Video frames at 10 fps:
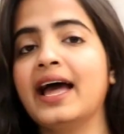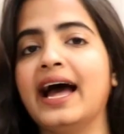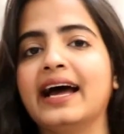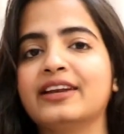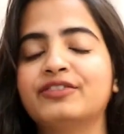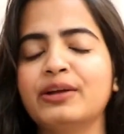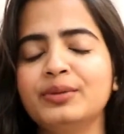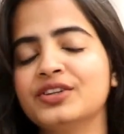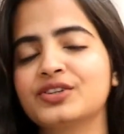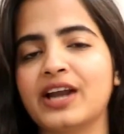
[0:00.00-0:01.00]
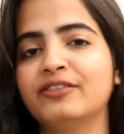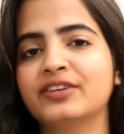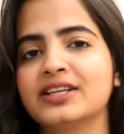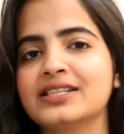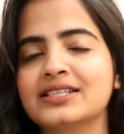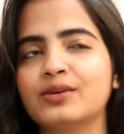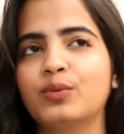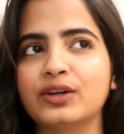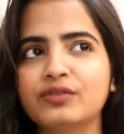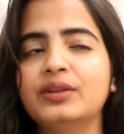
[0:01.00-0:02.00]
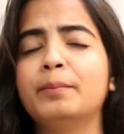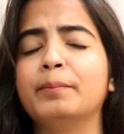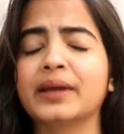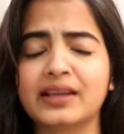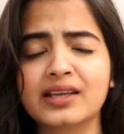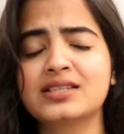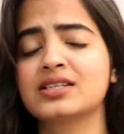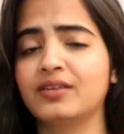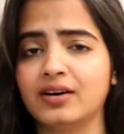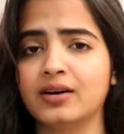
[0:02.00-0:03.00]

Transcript: And 5-minute craft is one of the biggest